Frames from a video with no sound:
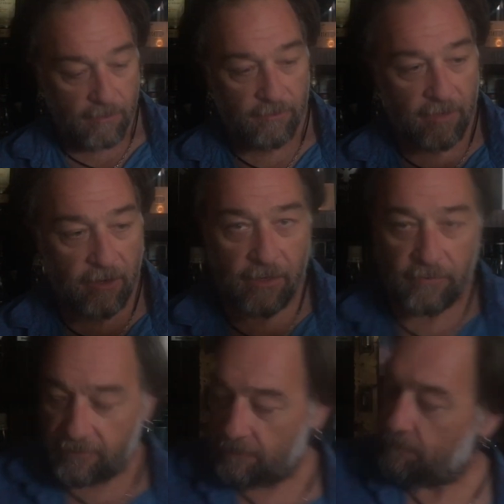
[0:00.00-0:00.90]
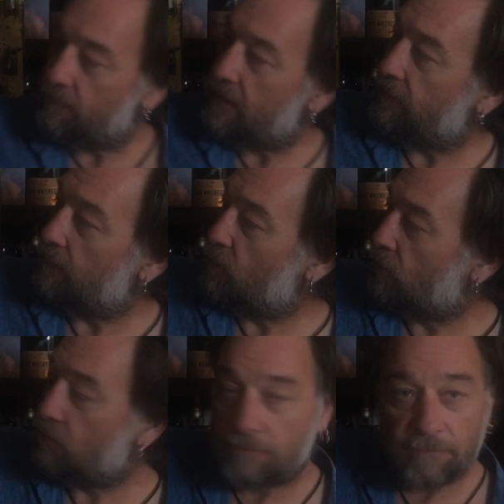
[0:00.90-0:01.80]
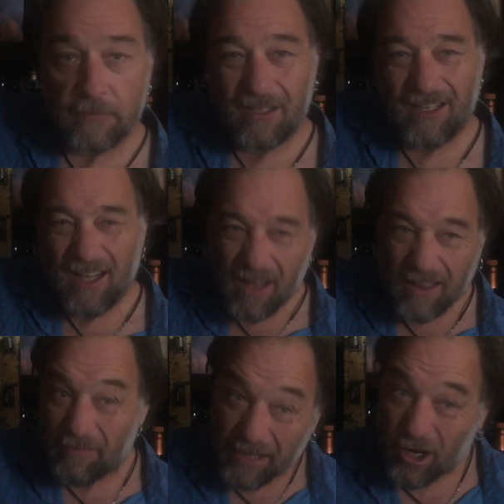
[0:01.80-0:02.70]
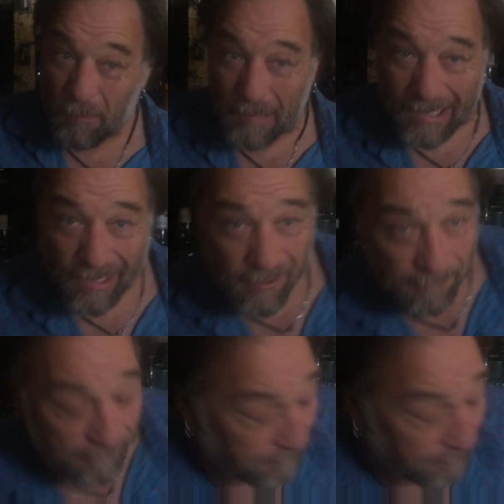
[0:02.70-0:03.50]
So there it is. There's the bottle. Lovely copper colour.